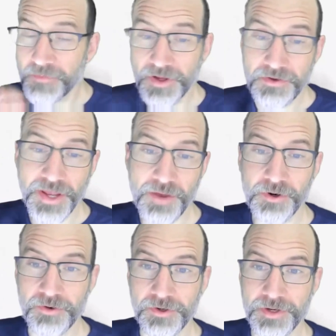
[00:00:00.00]
Okay,
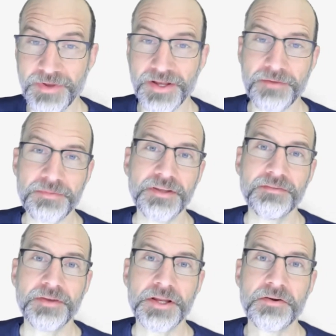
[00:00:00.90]
we're going to pick up in this
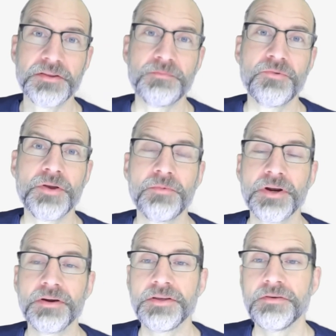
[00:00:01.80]
video at the point
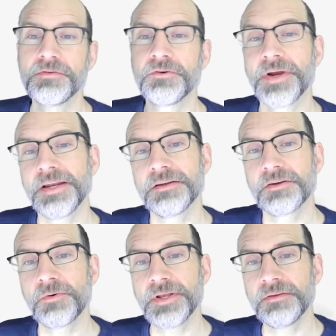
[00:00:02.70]
where you've created a
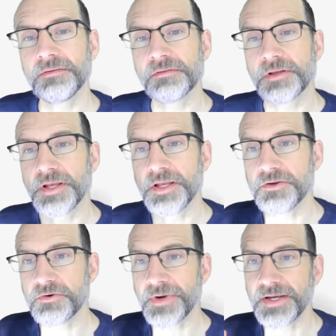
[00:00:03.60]
quiz and
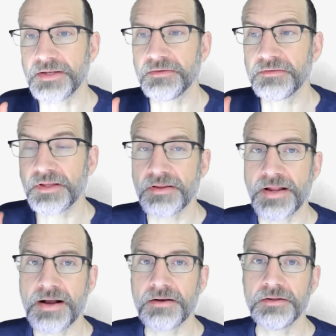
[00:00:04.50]
you're ready to send it
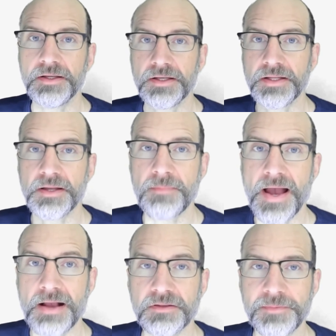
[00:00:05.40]
out and get it
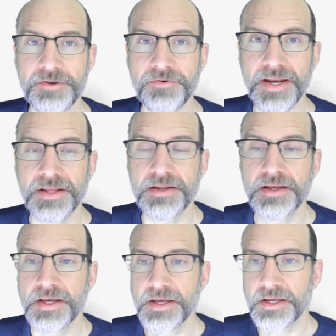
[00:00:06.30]
back to be graded.
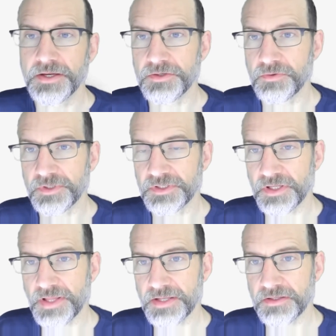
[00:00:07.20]
And you want to
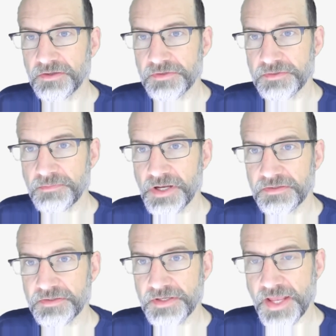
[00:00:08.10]
collect those
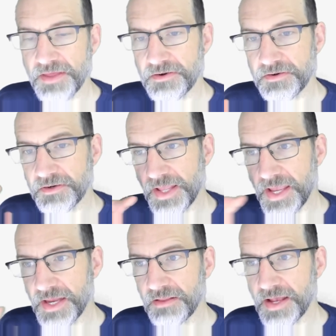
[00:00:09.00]
responses together,
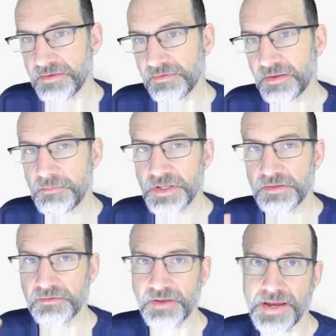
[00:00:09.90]
analyze them, and
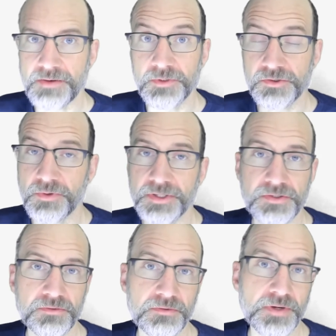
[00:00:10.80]
decide which
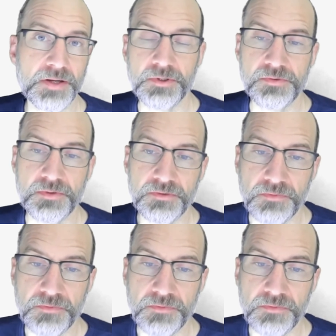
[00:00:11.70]
questions are right, which ones are